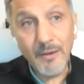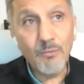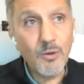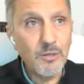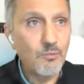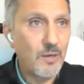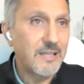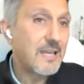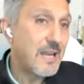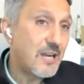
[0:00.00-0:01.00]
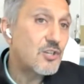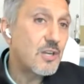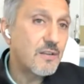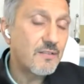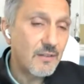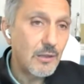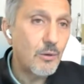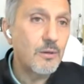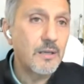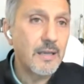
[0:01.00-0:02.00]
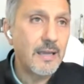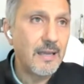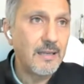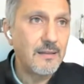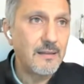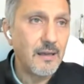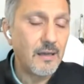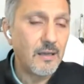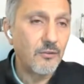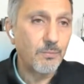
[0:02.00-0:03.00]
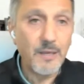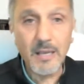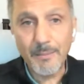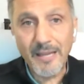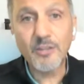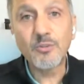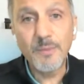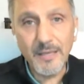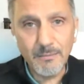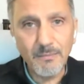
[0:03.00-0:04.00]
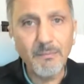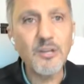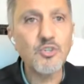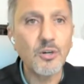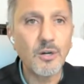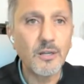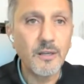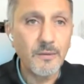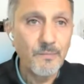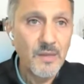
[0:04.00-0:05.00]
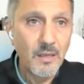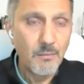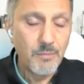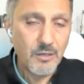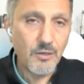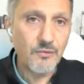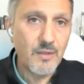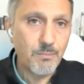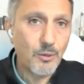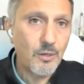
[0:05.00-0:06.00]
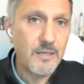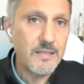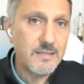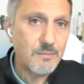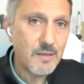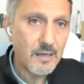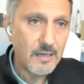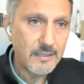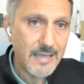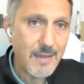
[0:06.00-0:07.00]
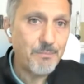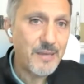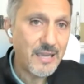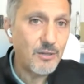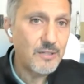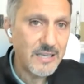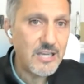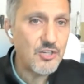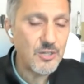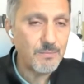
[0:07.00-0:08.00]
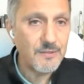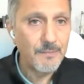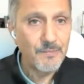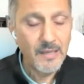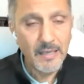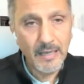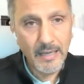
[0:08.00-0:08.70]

even when one can actually look and speak about it to be much earlier, because Napoleon's campaign on Egypt